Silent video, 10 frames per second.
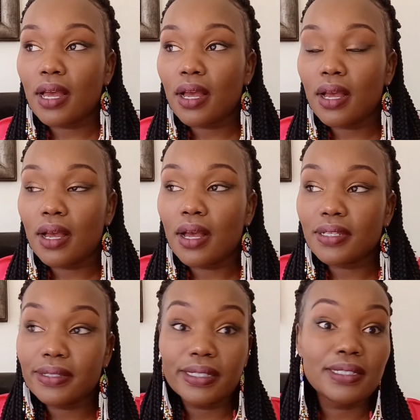
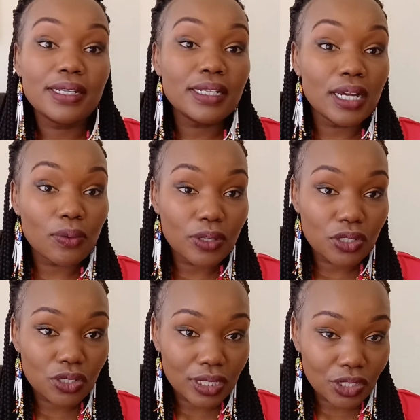assistant
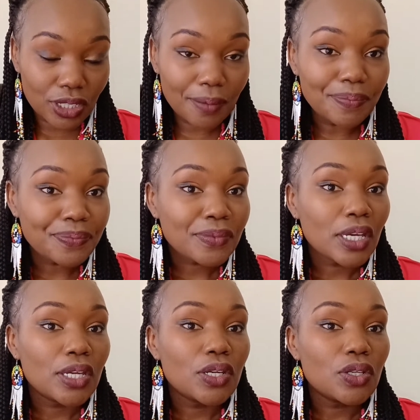language teacher,
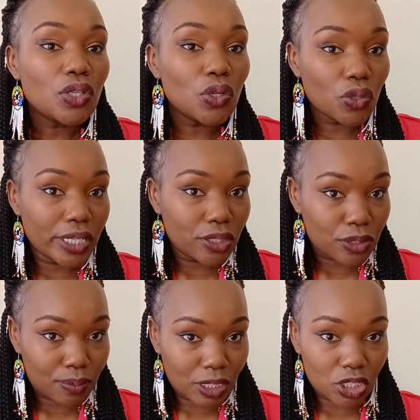you don't need to
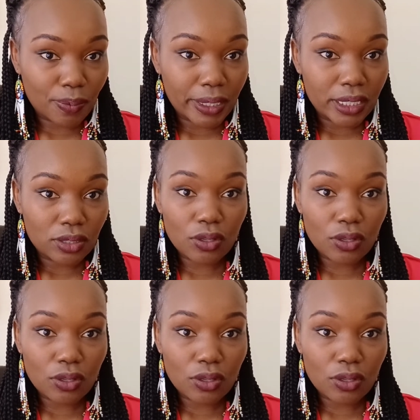speak Japanese.